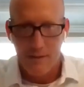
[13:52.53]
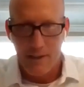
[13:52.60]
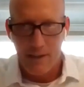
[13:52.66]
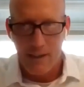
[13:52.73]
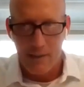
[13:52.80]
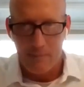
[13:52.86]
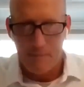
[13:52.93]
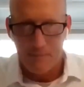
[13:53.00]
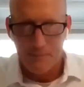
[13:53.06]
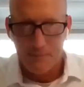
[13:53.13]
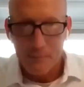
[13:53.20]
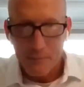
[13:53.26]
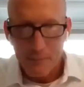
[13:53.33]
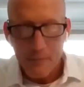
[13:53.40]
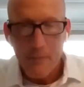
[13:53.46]

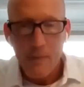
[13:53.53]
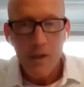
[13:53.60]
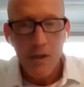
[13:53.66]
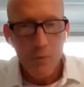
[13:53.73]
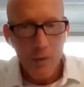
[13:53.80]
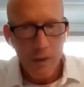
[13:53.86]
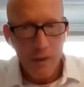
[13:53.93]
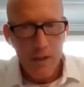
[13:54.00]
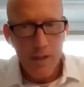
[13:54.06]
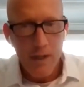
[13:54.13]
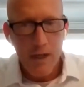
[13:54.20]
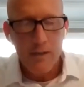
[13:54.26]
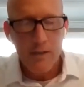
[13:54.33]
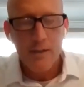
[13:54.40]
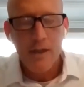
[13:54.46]
It really
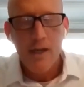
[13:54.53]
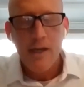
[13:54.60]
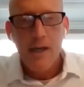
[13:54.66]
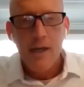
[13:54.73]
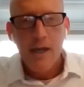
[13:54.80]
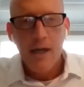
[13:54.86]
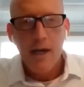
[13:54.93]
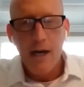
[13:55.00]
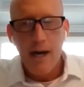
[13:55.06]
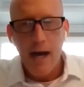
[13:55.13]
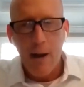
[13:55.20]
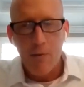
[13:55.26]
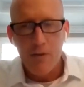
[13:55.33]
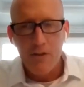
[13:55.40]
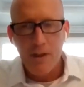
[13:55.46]
does.
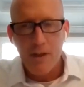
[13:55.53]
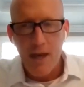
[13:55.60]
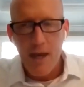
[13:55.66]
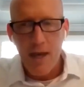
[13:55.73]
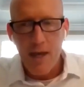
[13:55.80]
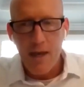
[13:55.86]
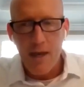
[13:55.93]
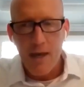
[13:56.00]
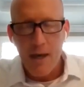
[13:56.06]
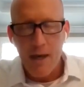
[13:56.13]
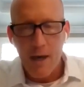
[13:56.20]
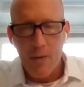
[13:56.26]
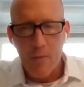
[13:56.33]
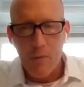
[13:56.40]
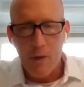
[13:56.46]
I would say
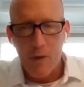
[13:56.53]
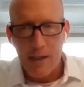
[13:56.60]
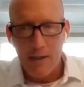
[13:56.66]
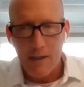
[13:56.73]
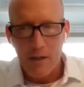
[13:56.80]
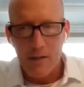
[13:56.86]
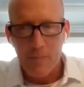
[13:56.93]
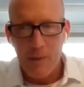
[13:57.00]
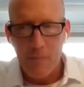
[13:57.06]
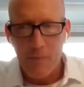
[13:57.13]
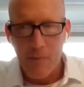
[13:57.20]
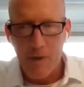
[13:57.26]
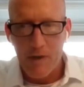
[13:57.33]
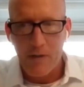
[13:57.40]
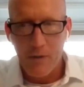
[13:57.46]
when I talk to people
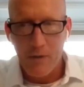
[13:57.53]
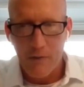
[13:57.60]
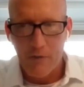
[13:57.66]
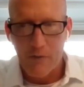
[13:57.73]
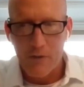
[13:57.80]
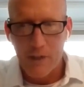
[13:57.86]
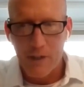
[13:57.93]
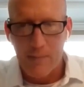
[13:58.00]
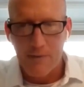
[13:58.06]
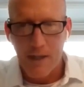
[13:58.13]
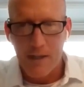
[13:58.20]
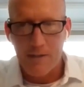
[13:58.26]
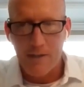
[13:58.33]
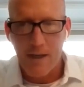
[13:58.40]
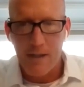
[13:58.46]
about looking for jobs,
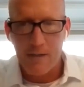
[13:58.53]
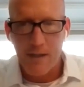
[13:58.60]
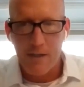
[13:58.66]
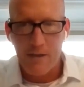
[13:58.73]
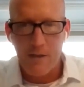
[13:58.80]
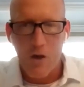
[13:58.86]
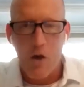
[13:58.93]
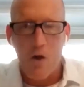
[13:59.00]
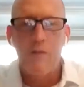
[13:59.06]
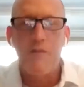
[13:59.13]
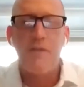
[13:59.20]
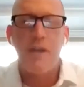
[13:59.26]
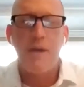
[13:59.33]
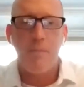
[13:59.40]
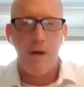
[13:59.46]
I say it's an all
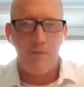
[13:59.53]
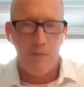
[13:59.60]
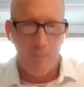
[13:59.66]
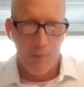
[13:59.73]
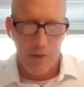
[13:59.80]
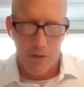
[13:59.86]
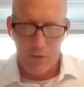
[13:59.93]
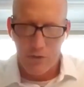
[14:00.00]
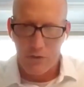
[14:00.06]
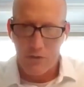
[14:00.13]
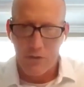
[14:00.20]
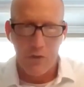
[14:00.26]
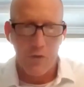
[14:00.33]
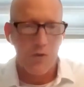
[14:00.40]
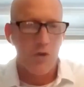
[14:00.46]
of the above approach.
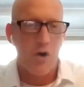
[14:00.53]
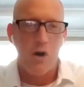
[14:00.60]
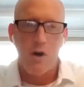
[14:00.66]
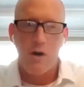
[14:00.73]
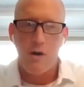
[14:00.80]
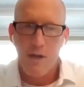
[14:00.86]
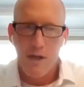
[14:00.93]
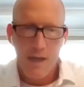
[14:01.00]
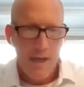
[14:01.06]
Do it all.